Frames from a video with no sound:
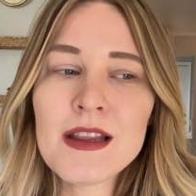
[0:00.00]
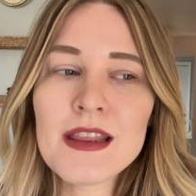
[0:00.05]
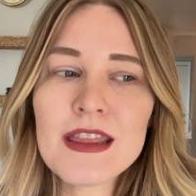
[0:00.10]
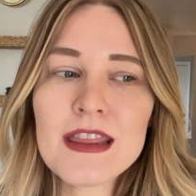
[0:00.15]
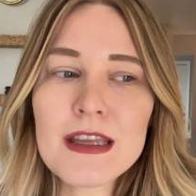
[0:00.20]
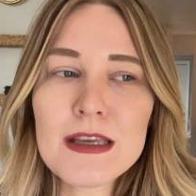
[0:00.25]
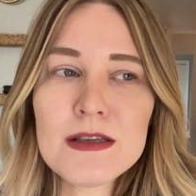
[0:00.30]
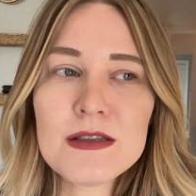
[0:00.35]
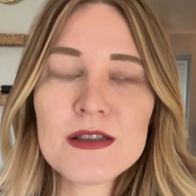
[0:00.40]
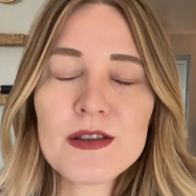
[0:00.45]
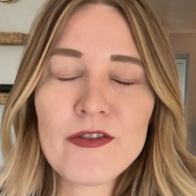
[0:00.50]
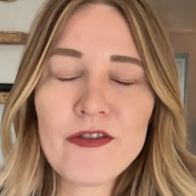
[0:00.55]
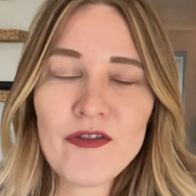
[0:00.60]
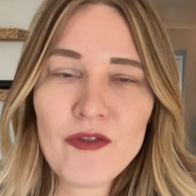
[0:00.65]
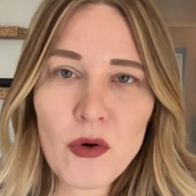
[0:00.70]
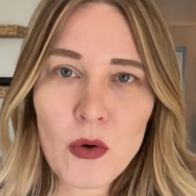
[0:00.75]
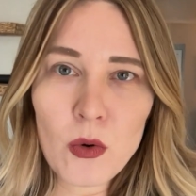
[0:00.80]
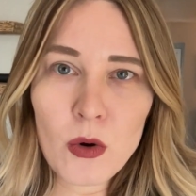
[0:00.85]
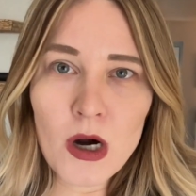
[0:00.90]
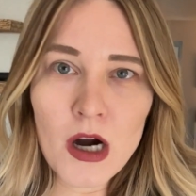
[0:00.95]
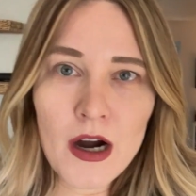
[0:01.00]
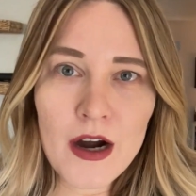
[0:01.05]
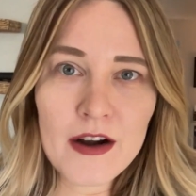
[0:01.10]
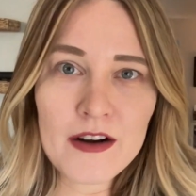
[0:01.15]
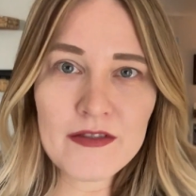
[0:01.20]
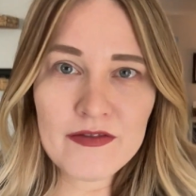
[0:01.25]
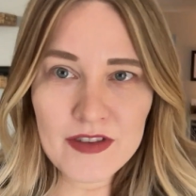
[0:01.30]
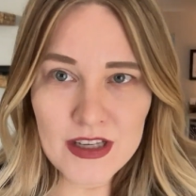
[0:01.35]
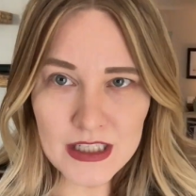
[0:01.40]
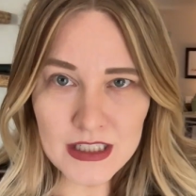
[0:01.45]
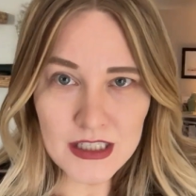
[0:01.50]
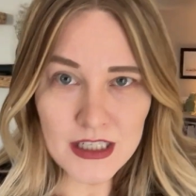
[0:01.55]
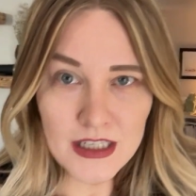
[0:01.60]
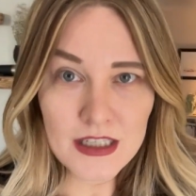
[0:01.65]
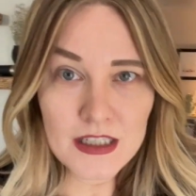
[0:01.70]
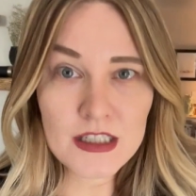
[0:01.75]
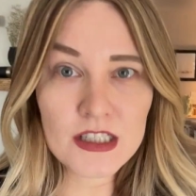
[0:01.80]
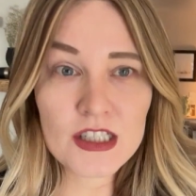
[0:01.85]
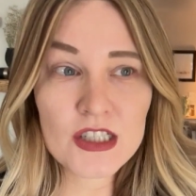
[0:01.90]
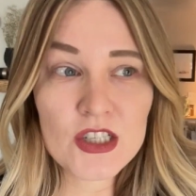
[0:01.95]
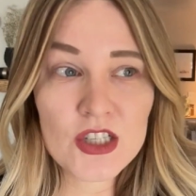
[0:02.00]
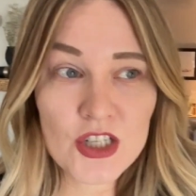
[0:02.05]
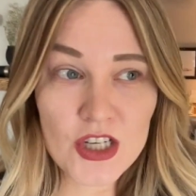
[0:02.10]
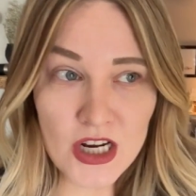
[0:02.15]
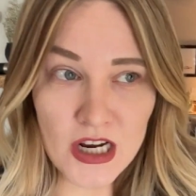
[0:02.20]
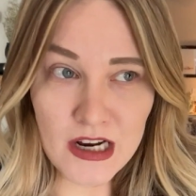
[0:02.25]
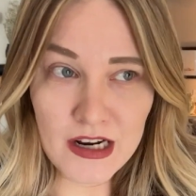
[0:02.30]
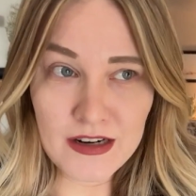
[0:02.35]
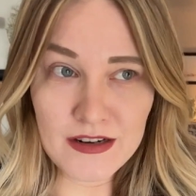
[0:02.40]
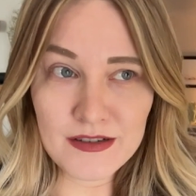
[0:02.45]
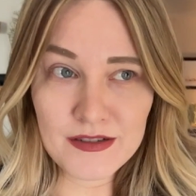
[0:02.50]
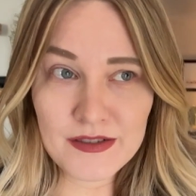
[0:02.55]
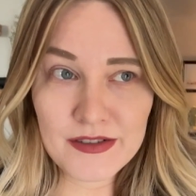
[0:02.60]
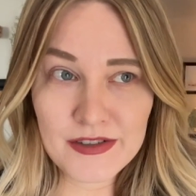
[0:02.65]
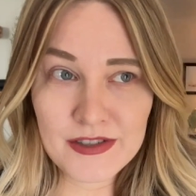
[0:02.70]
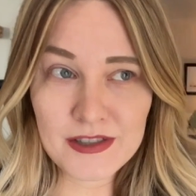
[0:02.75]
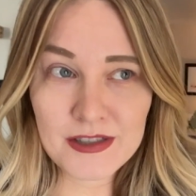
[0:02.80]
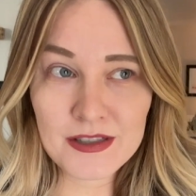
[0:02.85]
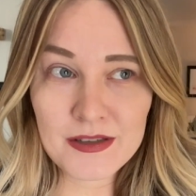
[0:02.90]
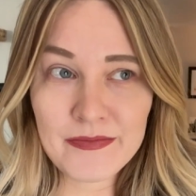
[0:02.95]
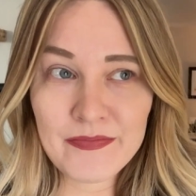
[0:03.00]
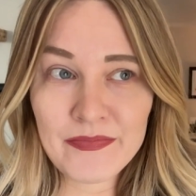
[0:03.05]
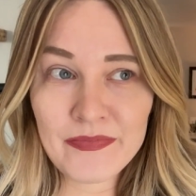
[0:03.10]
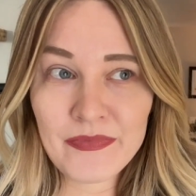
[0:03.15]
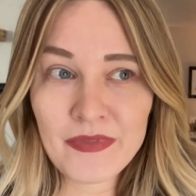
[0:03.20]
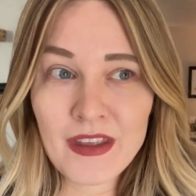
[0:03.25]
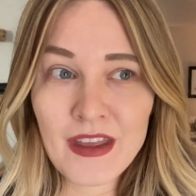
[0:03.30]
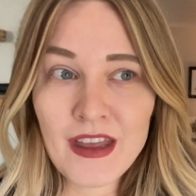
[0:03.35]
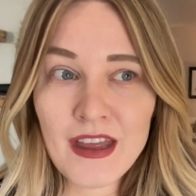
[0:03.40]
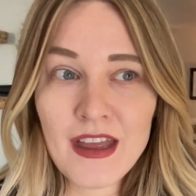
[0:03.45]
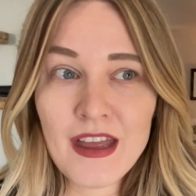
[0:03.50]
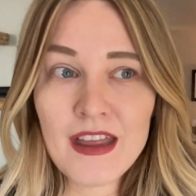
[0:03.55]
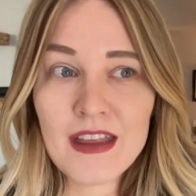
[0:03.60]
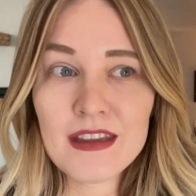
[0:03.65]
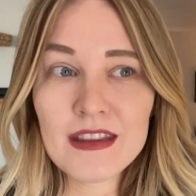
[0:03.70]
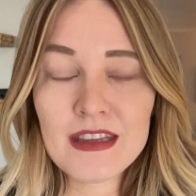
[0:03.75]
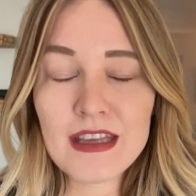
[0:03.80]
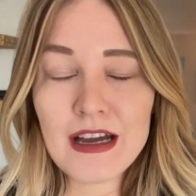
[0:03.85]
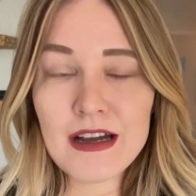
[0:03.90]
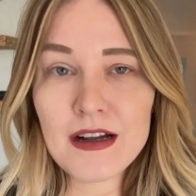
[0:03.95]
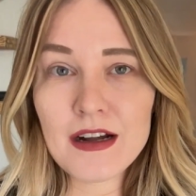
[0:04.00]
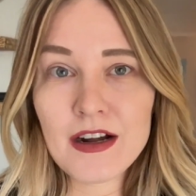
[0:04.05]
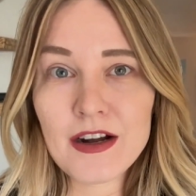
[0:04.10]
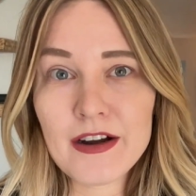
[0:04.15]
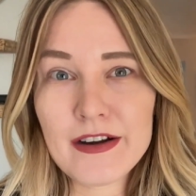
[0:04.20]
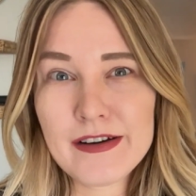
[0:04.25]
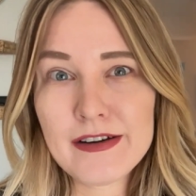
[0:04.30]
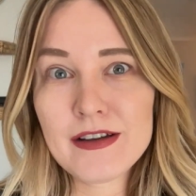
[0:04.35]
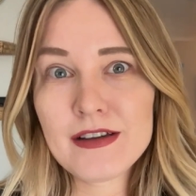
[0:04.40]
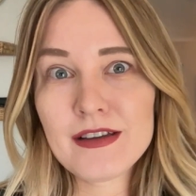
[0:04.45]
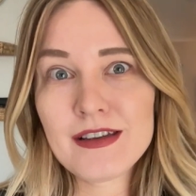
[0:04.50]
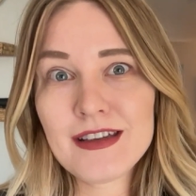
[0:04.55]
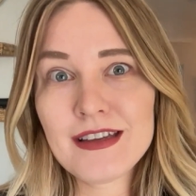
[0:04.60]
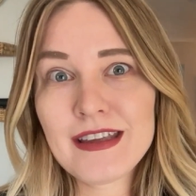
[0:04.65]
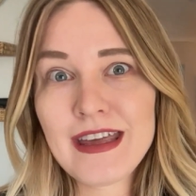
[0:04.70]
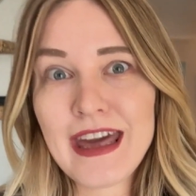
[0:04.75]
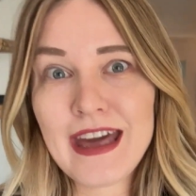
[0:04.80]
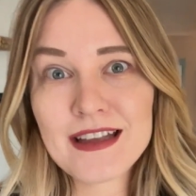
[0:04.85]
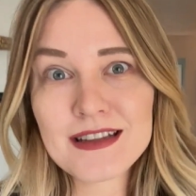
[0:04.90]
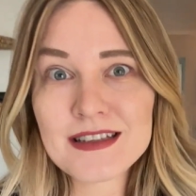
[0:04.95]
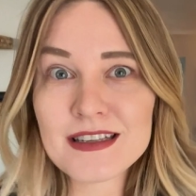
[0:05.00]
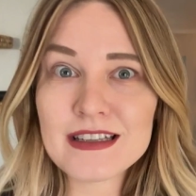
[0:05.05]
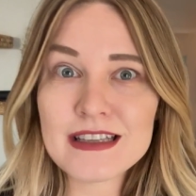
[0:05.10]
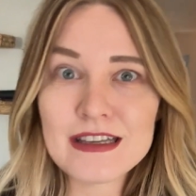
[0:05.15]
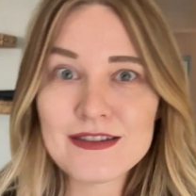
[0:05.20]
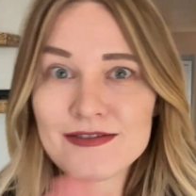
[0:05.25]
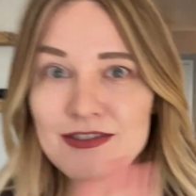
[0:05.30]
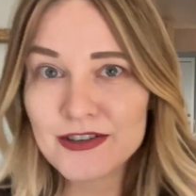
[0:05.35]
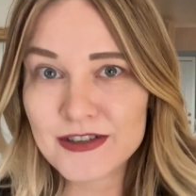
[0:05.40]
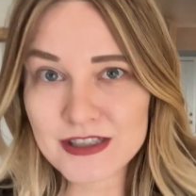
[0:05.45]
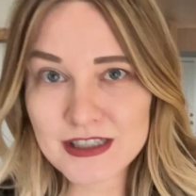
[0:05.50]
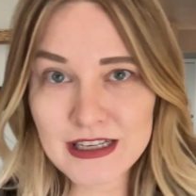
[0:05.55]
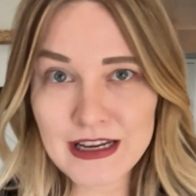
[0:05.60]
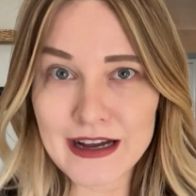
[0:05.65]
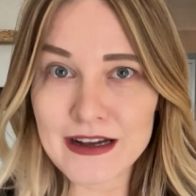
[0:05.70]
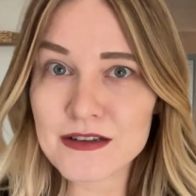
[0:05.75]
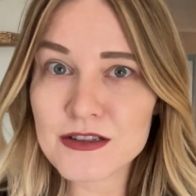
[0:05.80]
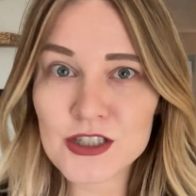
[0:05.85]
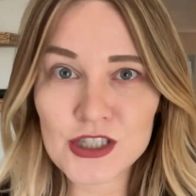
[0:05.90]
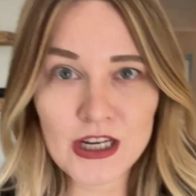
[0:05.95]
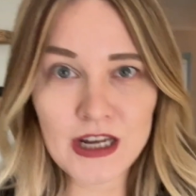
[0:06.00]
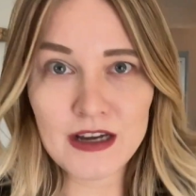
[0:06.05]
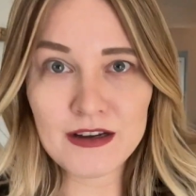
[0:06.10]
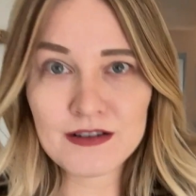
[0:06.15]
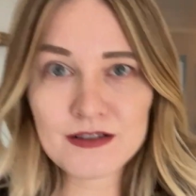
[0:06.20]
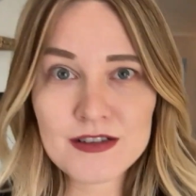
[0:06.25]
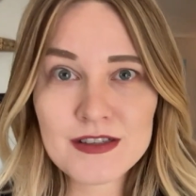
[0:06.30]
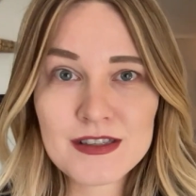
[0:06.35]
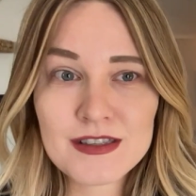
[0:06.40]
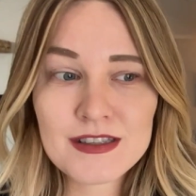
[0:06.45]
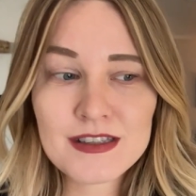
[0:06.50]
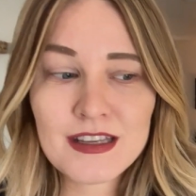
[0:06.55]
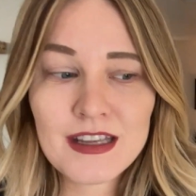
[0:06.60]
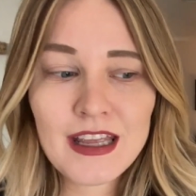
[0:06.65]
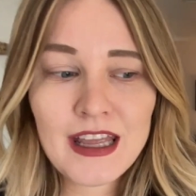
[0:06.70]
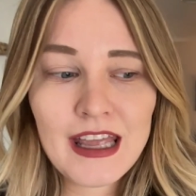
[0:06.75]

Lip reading: these 4 vintage chairs that are cantilever style chairs.